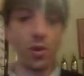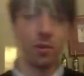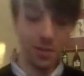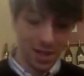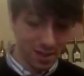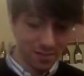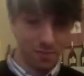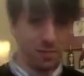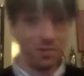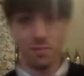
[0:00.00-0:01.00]
probably
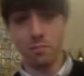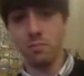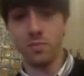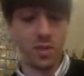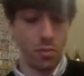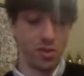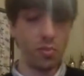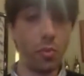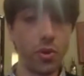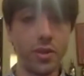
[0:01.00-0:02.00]
um, the most
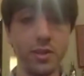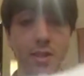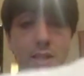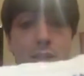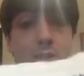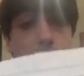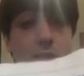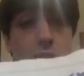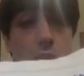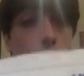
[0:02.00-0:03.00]
important, it is
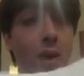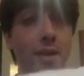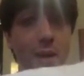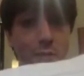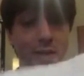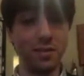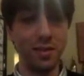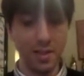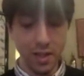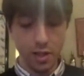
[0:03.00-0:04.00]
the white napkin.
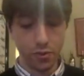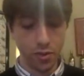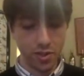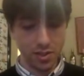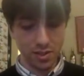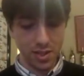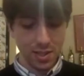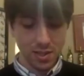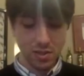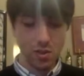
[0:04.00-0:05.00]
Of course,
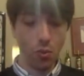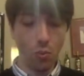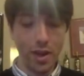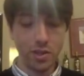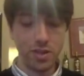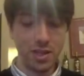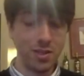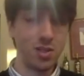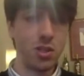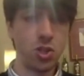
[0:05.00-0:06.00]
this one is
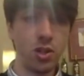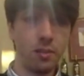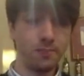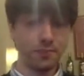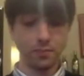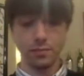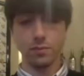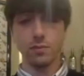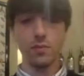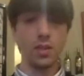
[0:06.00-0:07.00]
essential. Uh,
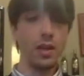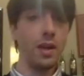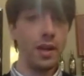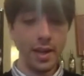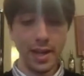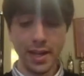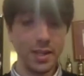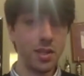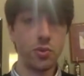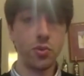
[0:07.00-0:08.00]
again,
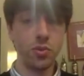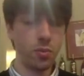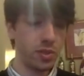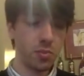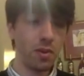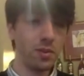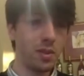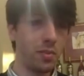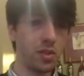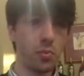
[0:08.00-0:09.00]
as I told you, it's probably the
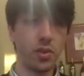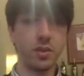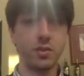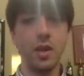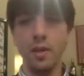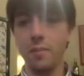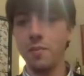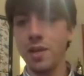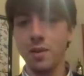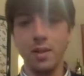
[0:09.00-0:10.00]
most important,
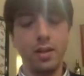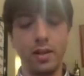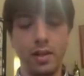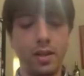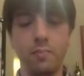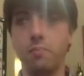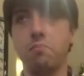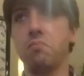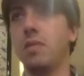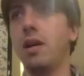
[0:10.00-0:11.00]
maybe uh,
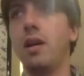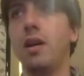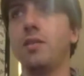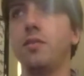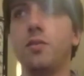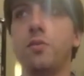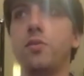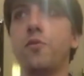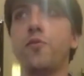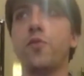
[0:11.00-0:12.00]
uh, the,
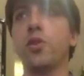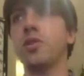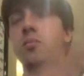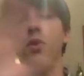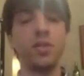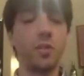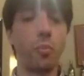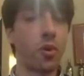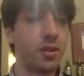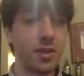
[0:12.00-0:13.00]
the first most
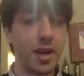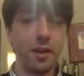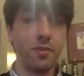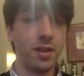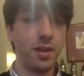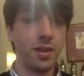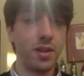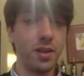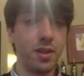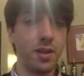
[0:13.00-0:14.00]
important kind of essential.
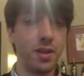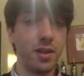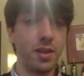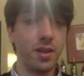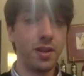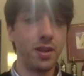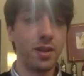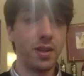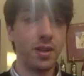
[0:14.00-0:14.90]
Of course, it's it's a